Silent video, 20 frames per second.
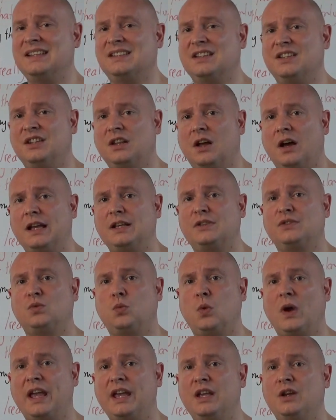a nice
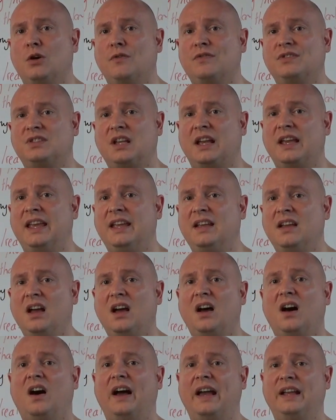way of saying
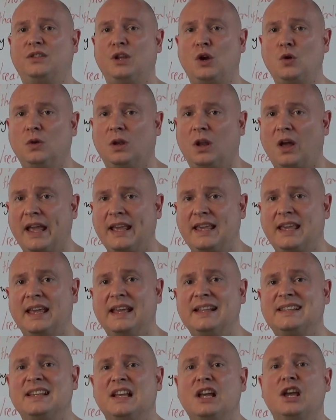I don't like
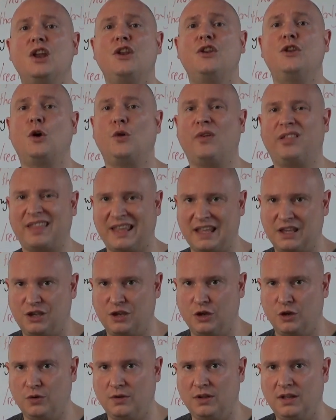it, no thank
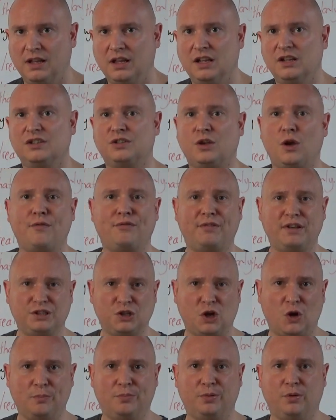you. So for
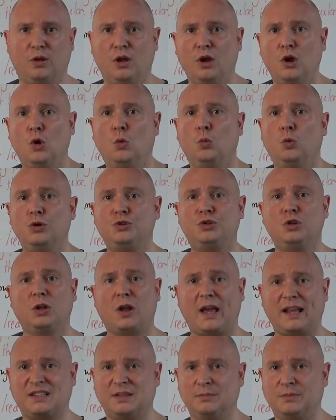example, would you
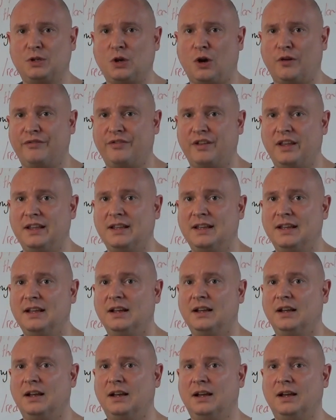like some coffee?
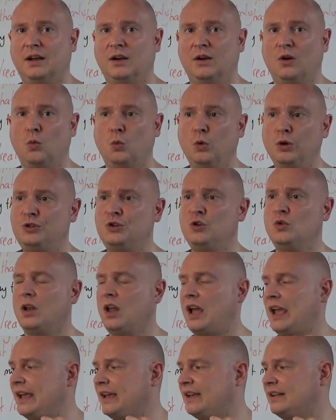Would you
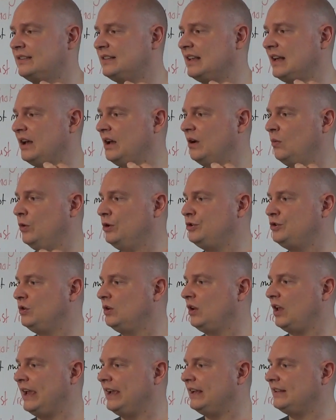like
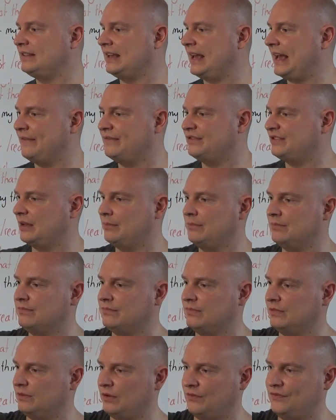to have
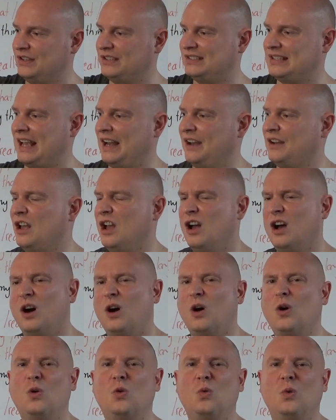some of this salad?
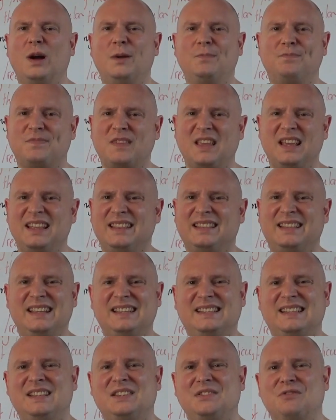Oh,
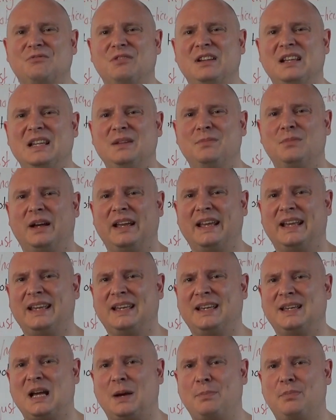this isn't really my
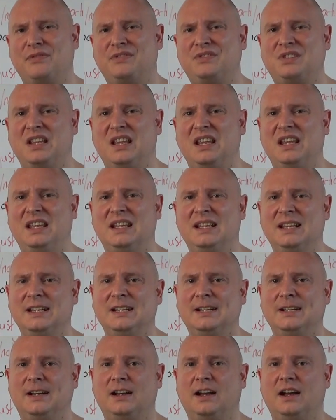cup of tea.
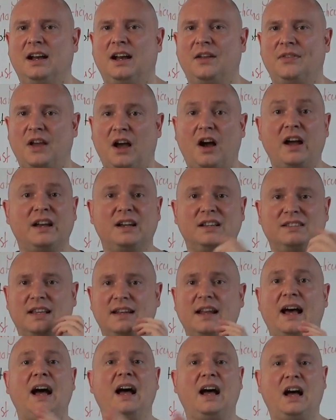I
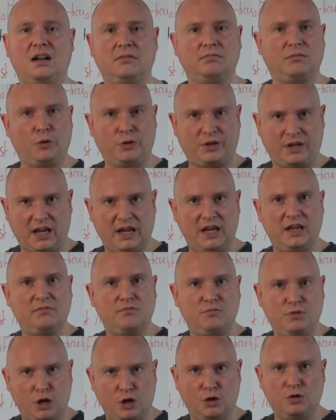understand. Okay,
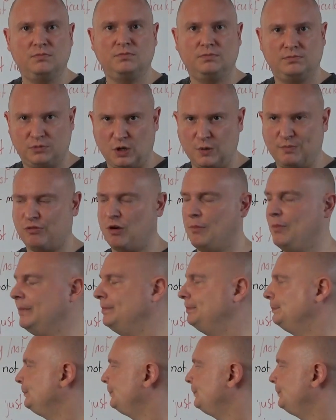no problem.